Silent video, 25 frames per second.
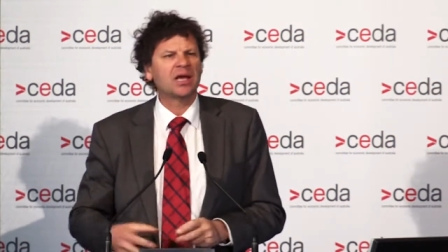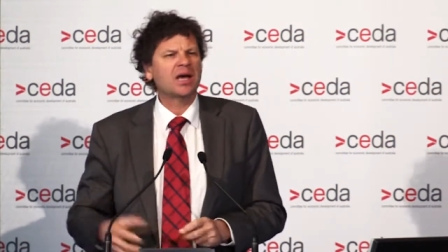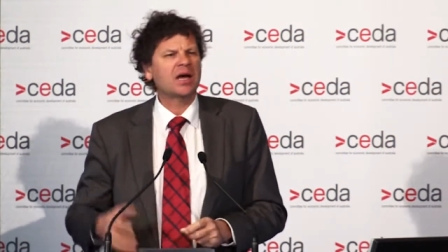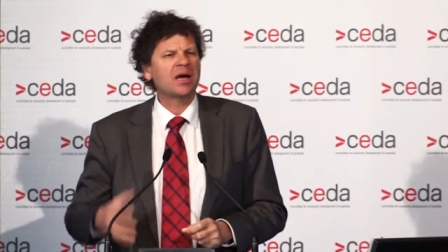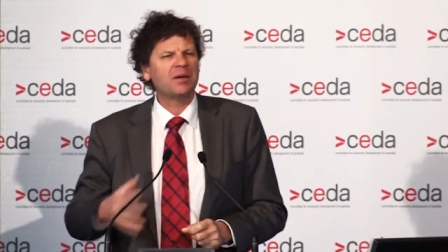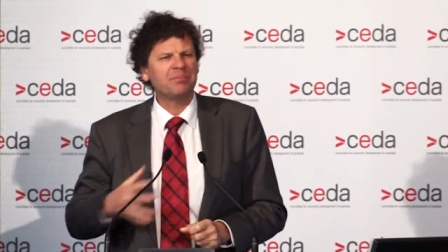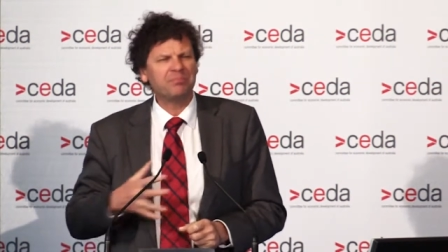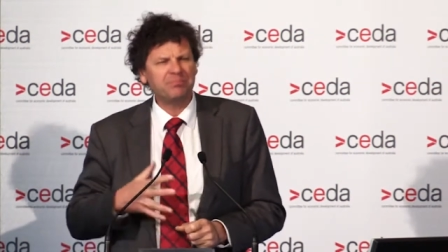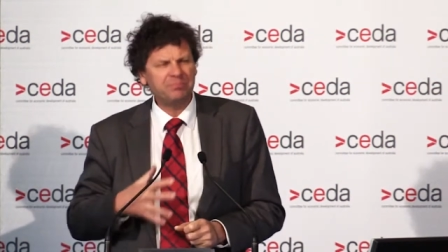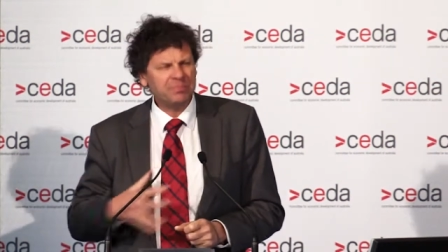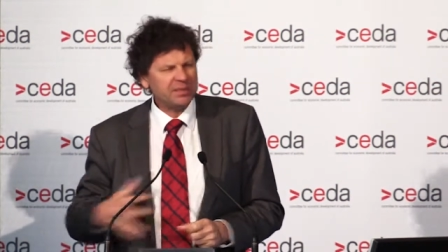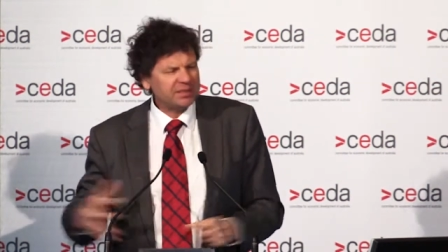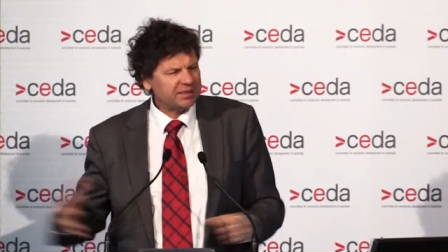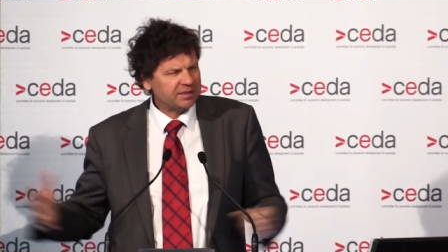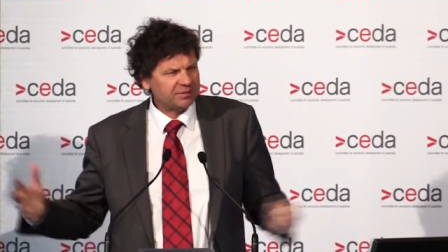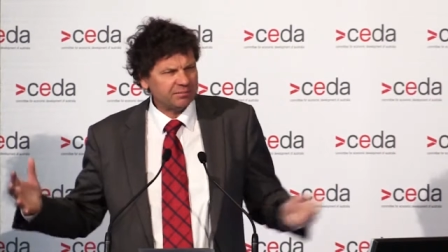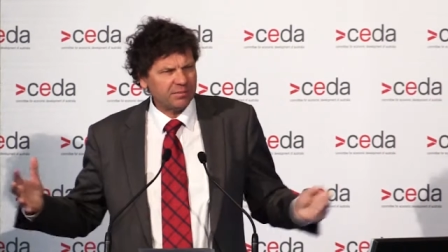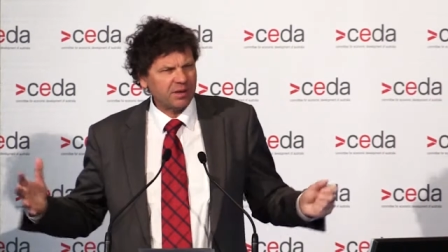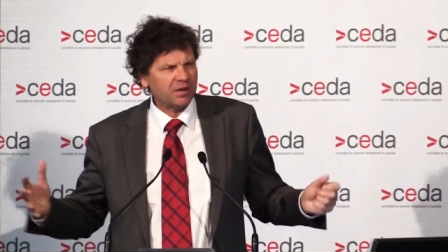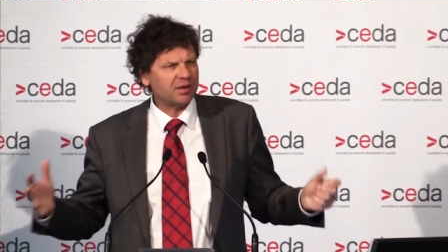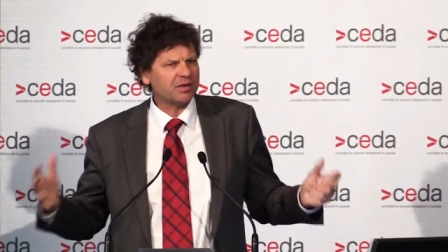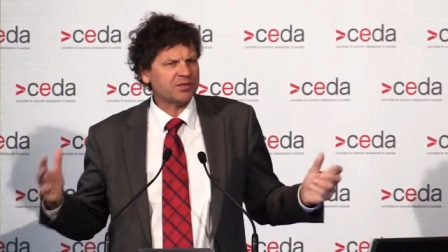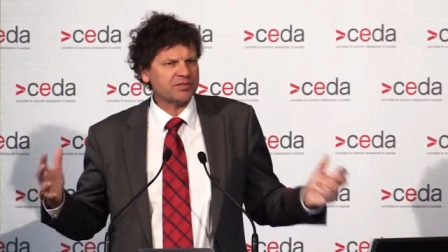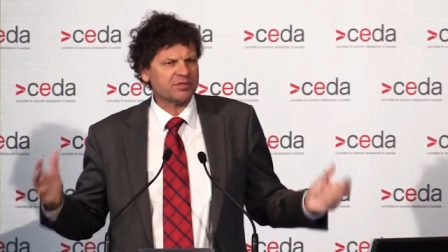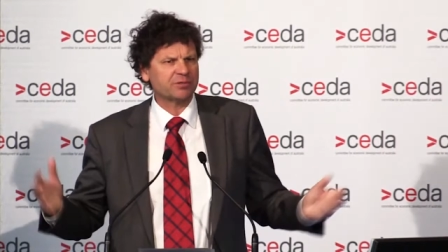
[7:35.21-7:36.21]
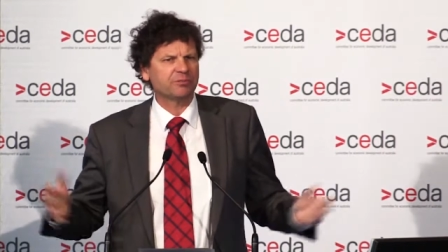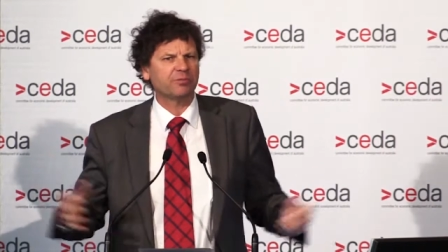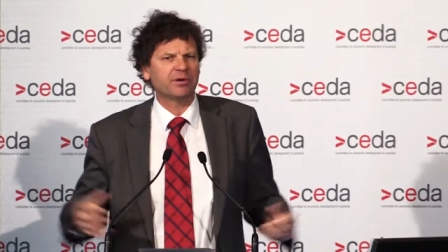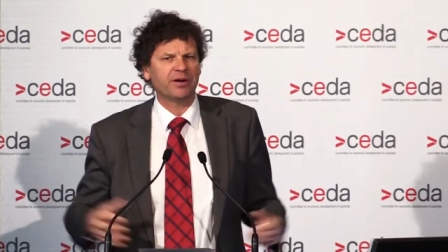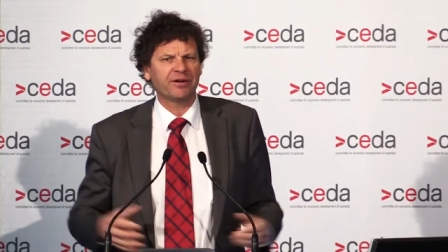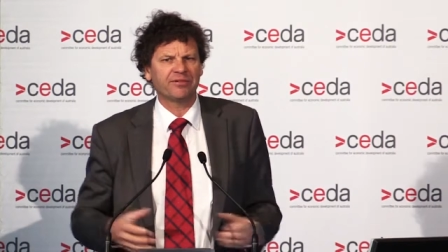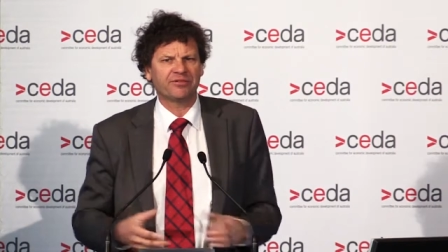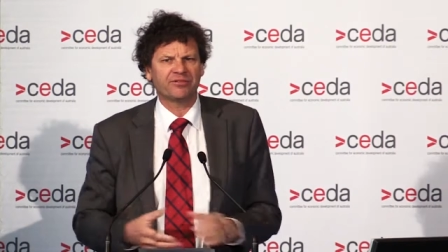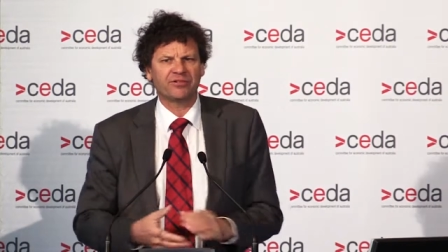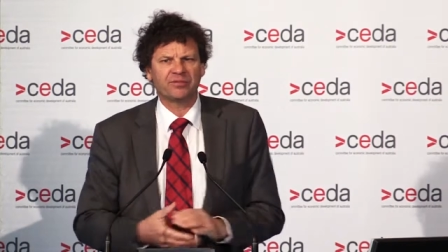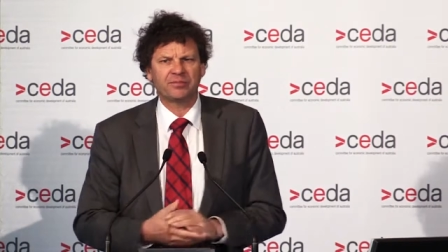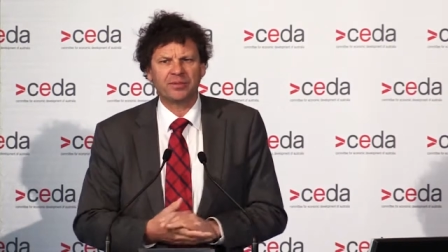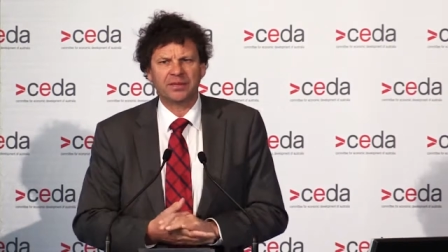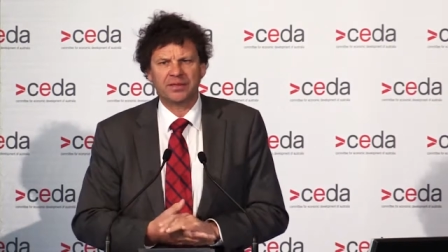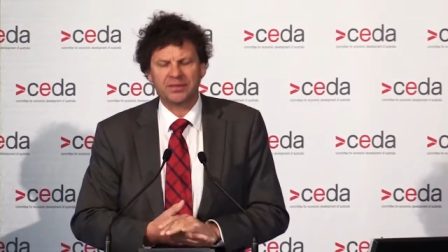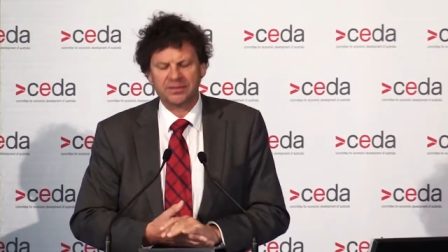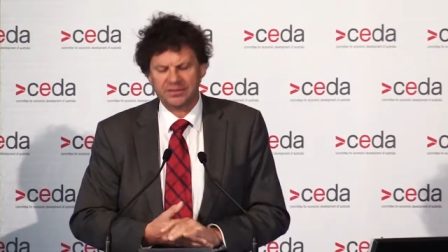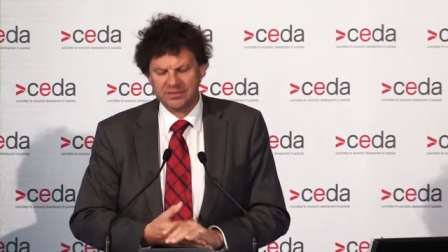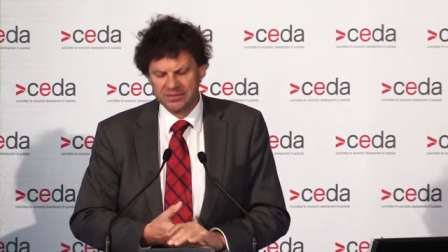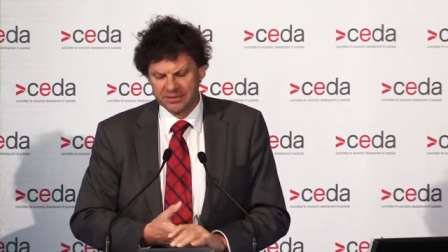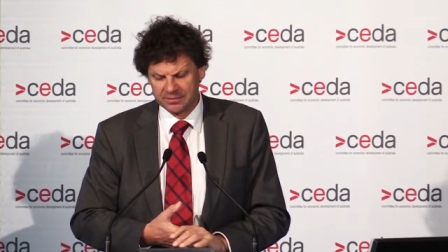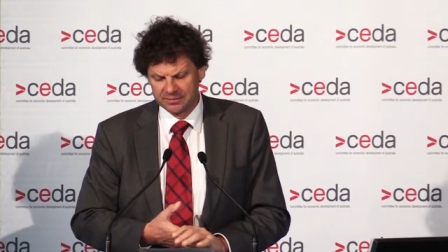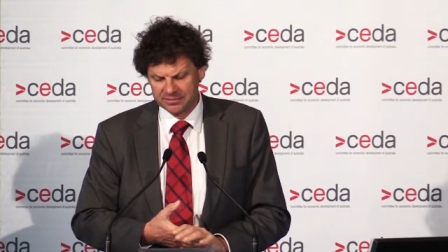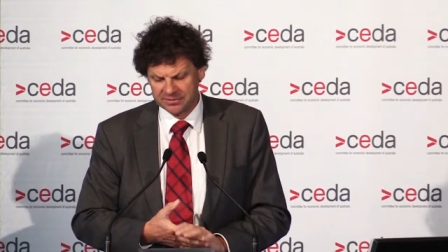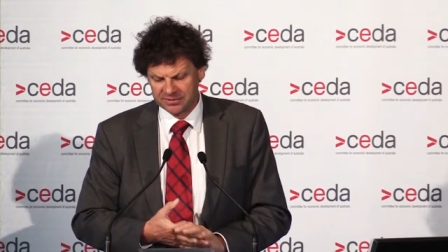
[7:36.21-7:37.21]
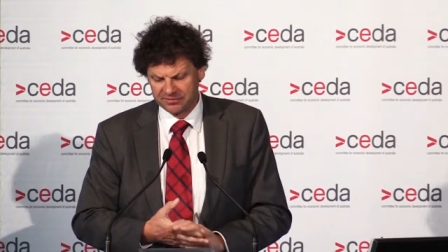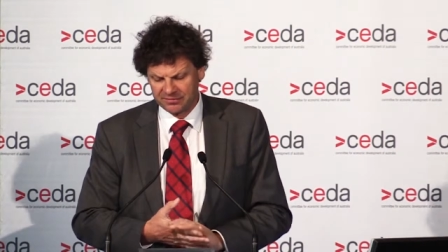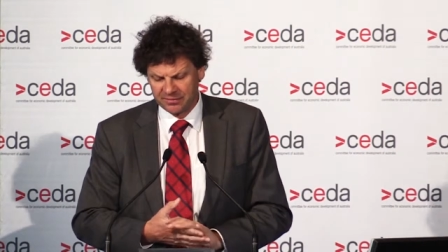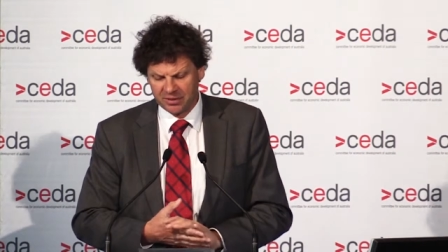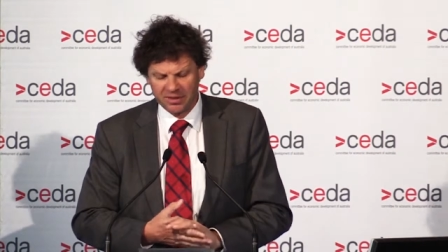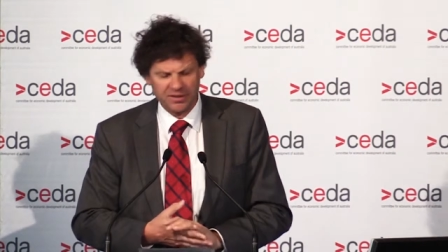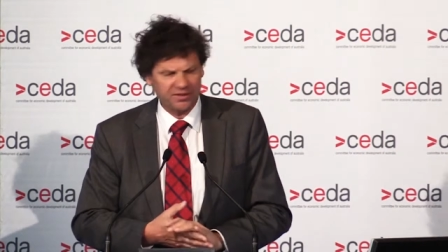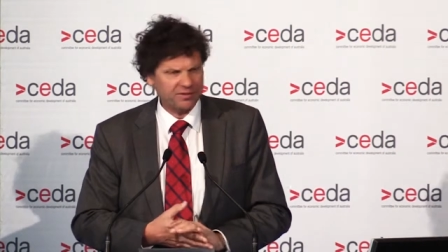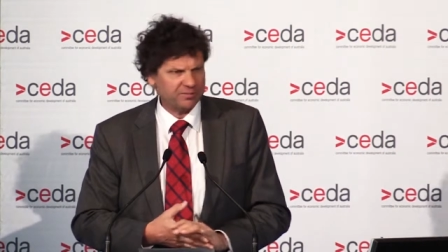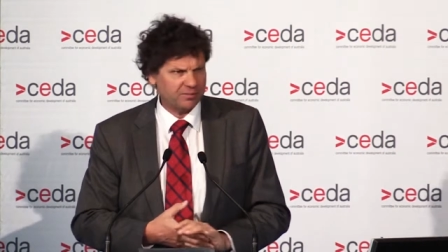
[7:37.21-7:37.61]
a million miles away from me in terms of my